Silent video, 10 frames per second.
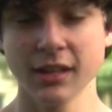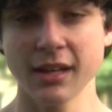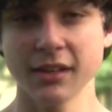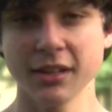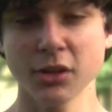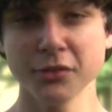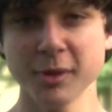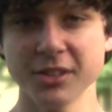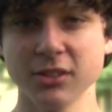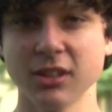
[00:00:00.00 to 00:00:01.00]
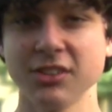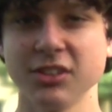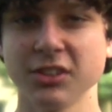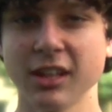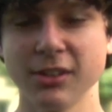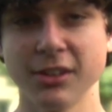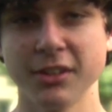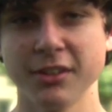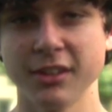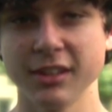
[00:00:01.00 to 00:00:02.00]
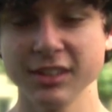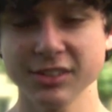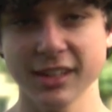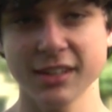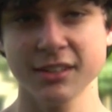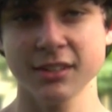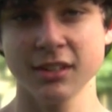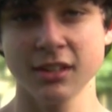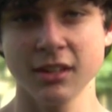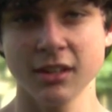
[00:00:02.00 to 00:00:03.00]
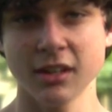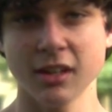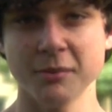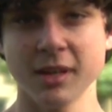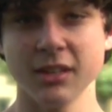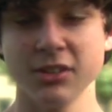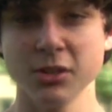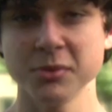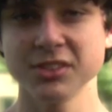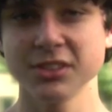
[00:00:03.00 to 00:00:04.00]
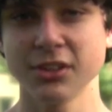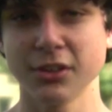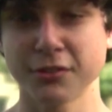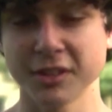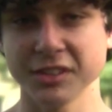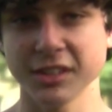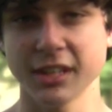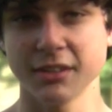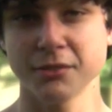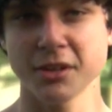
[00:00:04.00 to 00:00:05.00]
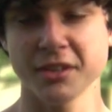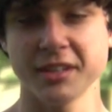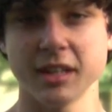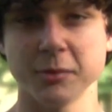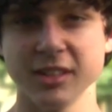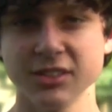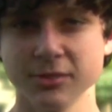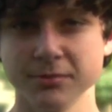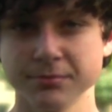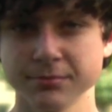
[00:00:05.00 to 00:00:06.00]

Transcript: and at confirmation classes I learned that his death made humans and God friends again rather than enemies.